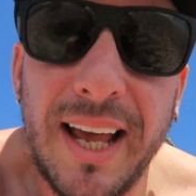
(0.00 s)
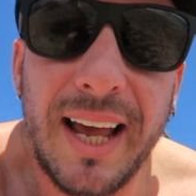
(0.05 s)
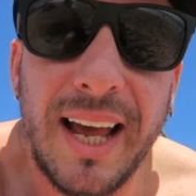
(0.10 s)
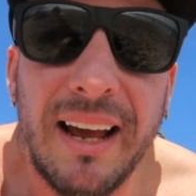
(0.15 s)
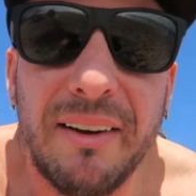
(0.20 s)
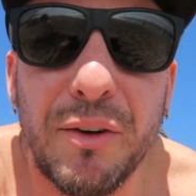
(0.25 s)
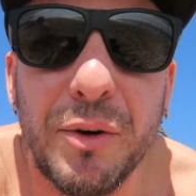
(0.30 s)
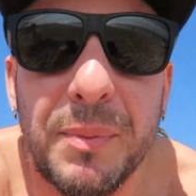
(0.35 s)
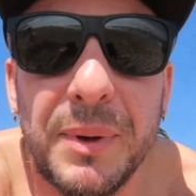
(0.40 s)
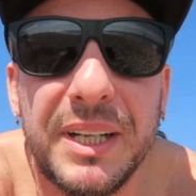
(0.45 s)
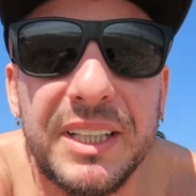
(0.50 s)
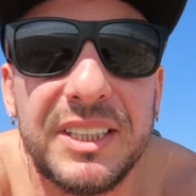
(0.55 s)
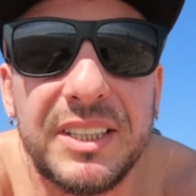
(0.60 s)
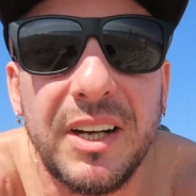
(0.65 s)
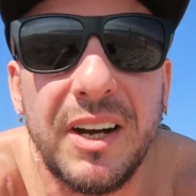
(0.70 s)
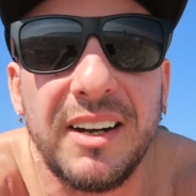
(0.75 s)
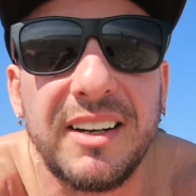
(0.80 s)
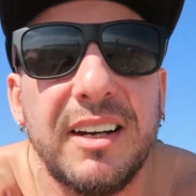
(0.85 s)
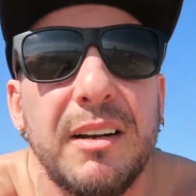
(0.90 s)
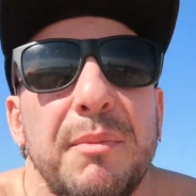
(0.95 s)
Everybody's
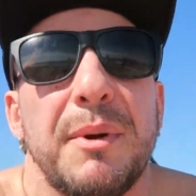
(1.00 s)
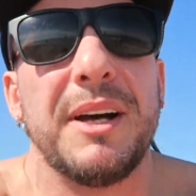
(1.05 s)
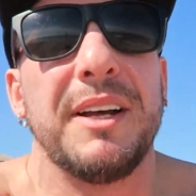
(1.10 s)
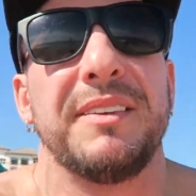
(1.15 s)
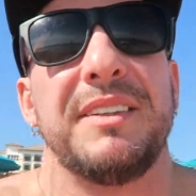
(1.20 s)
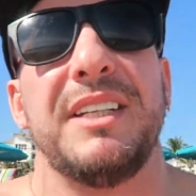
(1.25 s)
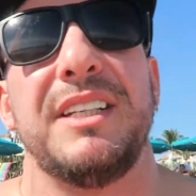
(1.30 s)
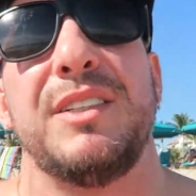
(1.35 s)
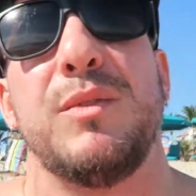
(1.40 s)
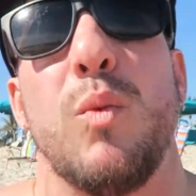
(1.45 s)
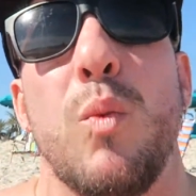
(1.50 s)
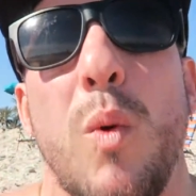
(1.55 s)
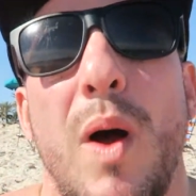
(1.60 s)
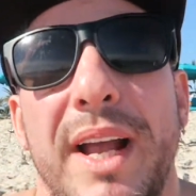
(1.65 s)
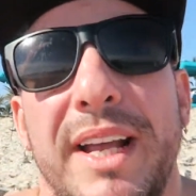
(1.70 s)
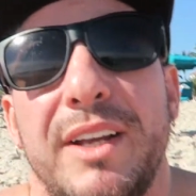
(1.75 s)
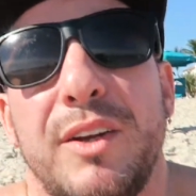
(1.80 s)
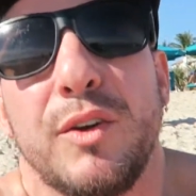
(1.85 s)
talking about these white